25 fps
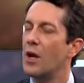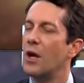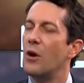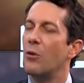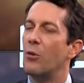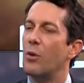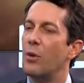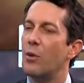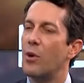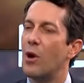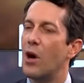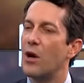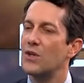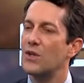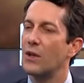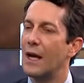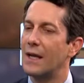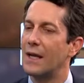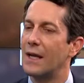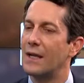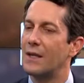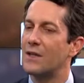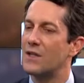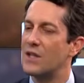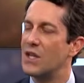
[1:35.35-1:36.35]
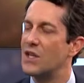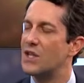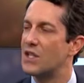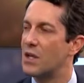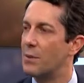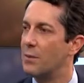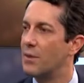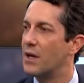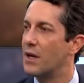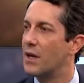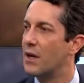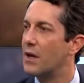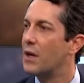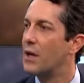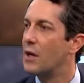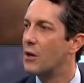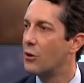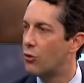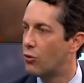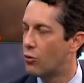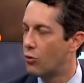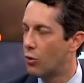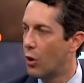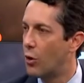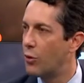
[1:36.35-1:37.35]
We would also like to see some of the
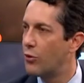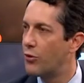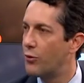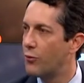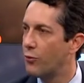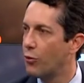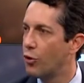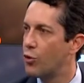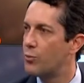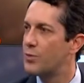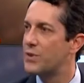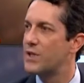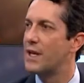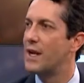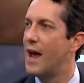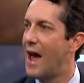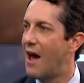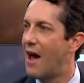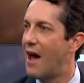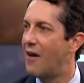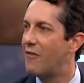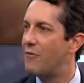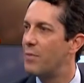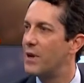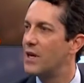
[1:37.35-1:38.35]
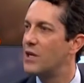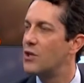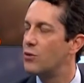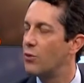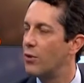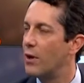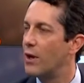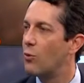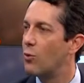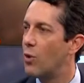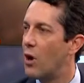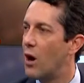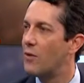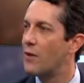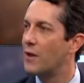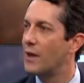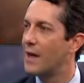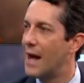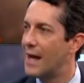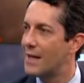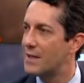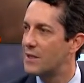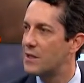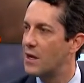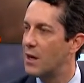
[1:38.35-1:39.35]
growth groups that have been doing well the
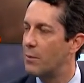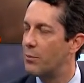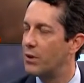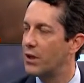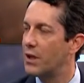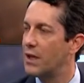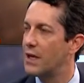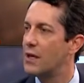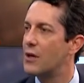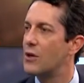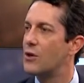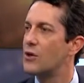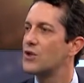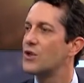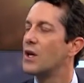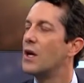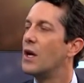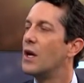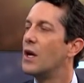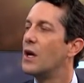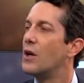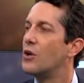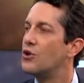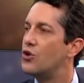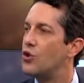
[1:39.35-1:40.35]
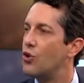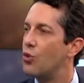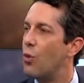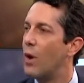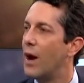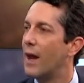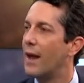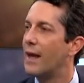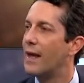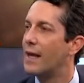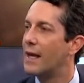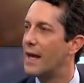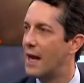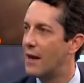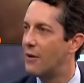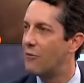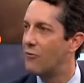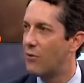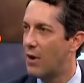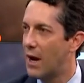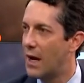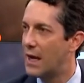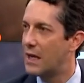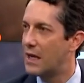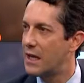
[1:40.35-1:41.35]
last couple of years do well again
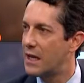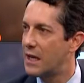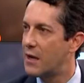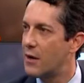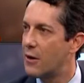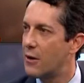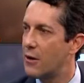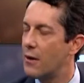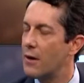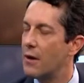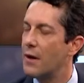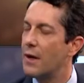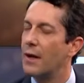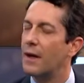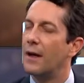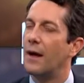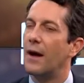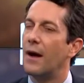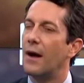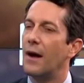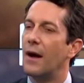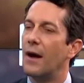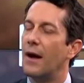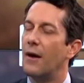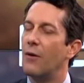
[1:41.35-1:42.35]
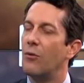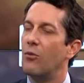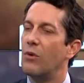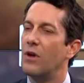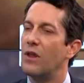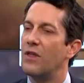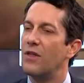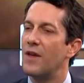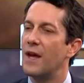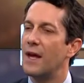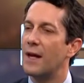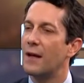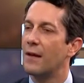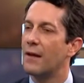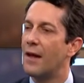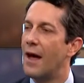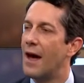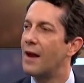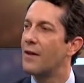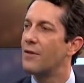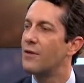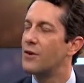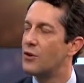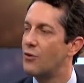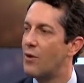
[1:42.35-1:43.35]
right here. We think a lot
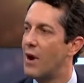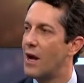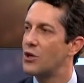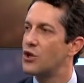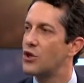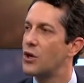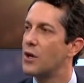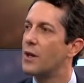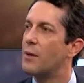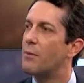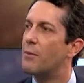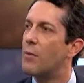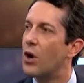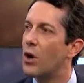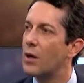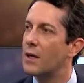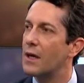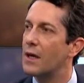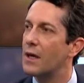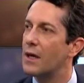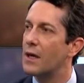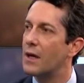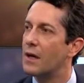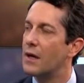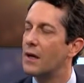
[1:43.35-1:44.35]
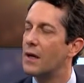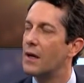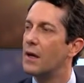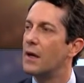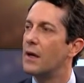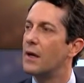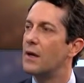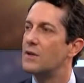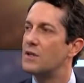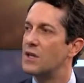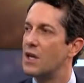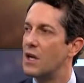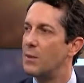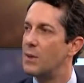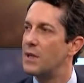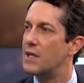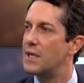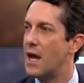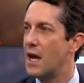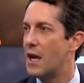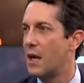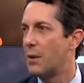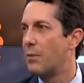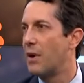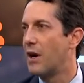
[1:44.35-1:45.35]
of the direction of the market is going to be
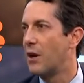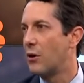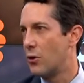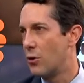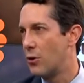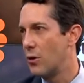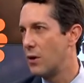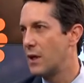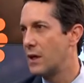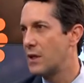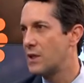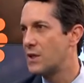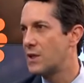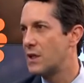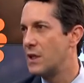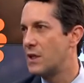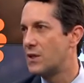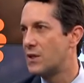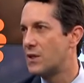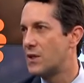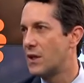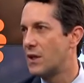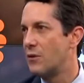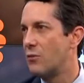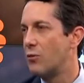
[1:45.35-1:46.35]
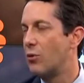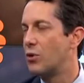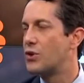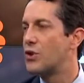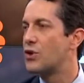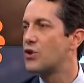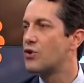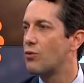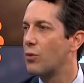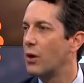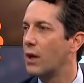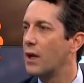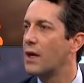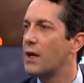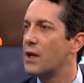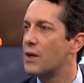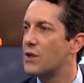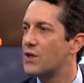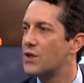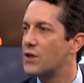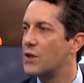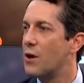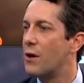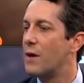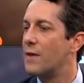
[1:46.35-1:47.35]
taken by earnings season, which is really going to
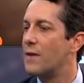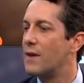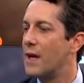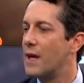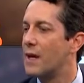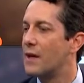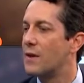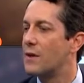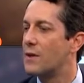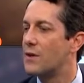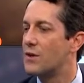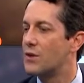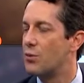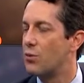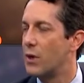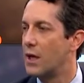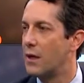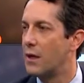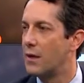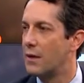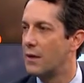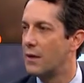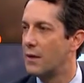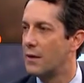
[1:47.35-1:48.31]
start at the end of this week.